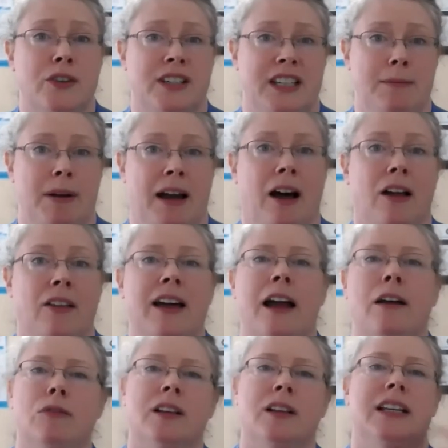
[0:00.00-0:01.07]
deep health, I
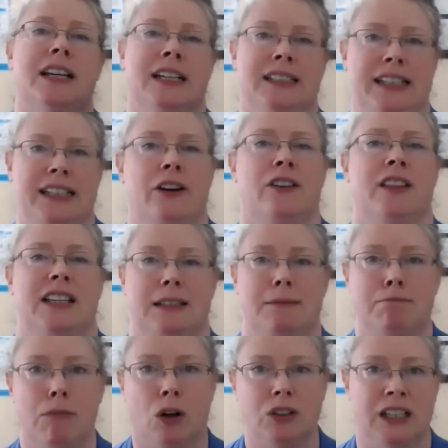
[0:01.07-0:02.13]
really consider this
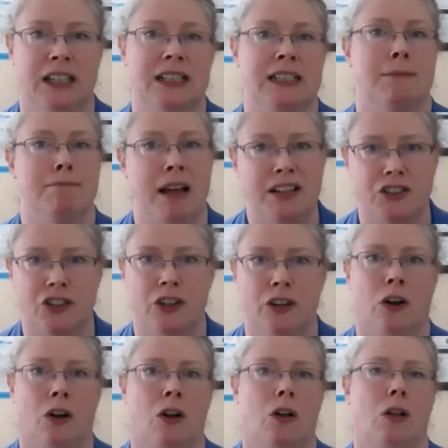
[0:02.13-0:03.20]

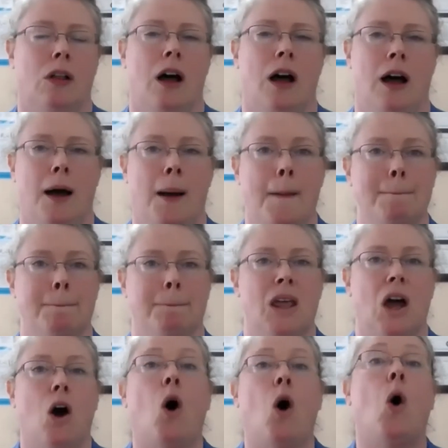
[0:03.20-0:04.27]
multidimensional um,
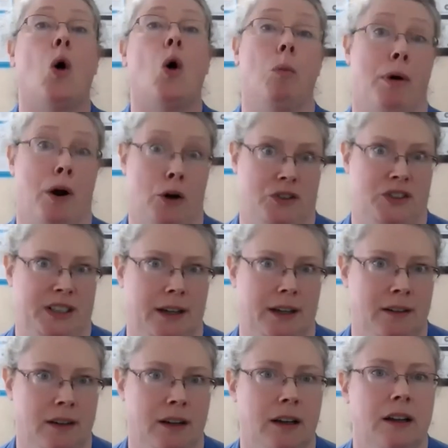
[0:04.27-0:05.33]
whole person.
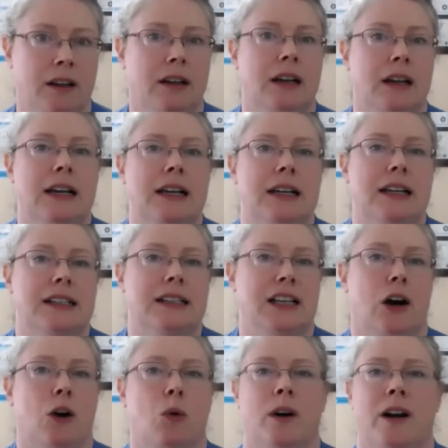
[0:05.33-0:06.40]

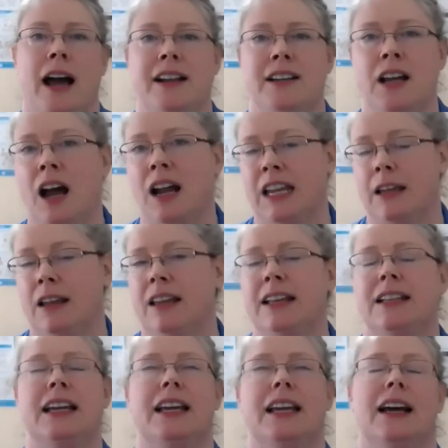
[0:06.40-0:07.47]
So we're not talking
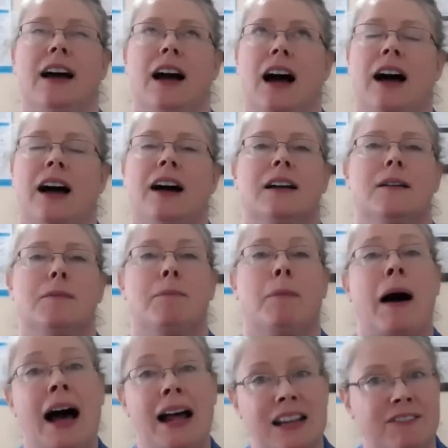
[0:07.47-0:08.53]
it, uh,
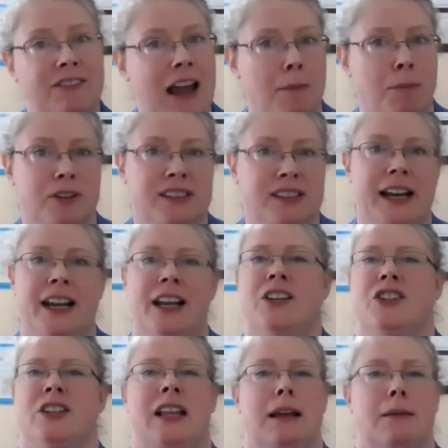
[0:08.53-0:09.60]
body fat
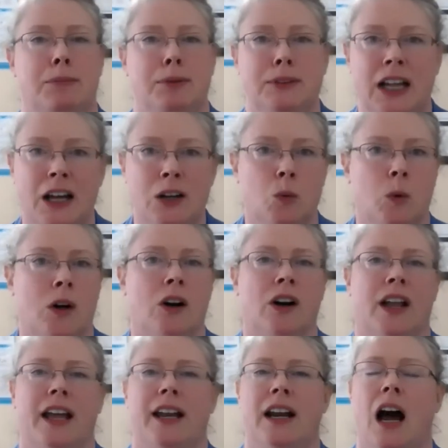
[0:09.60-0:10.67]
percentage and like blood work
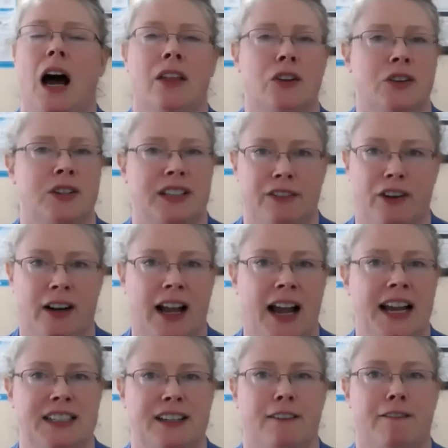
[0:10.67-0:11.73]
and other different
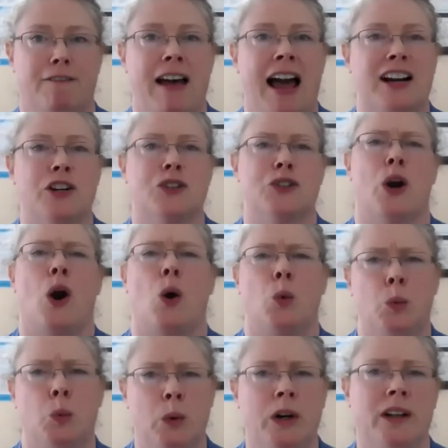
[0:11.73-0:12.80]
kinds of factors are a
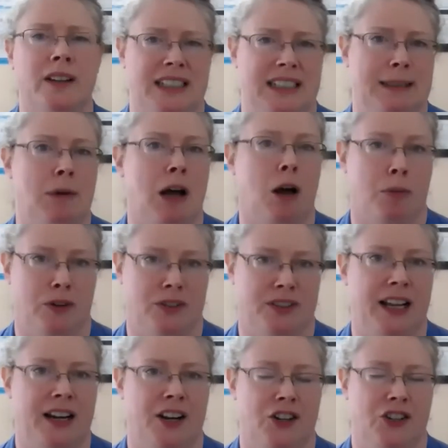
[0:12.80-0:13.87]
really small
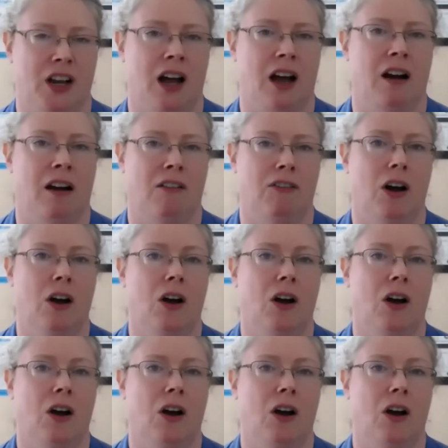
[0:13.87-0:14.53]
percentage of